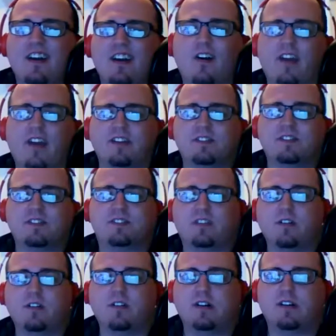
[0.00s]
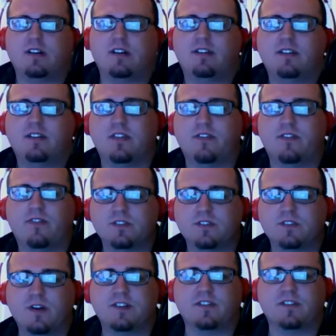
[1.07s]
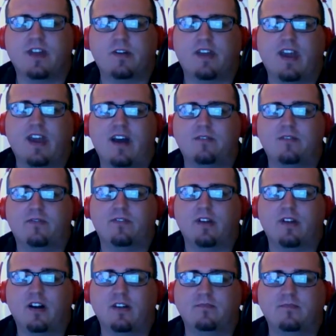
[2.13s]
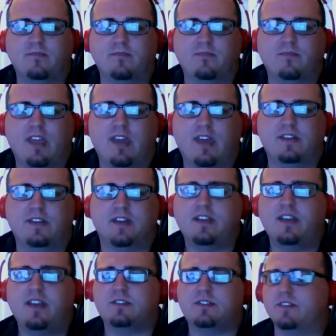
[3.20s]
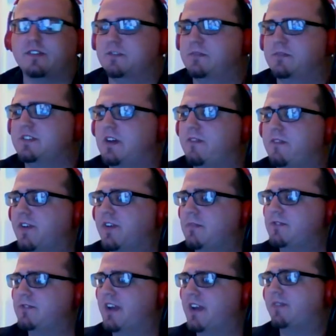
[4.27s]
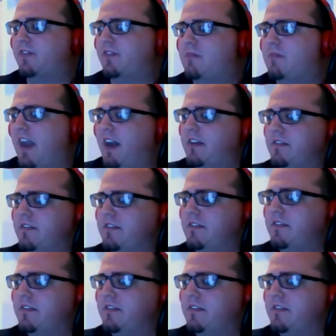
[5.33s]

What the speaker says: All right. So the first question that I would have is on naturalism: is suffering objectively bad?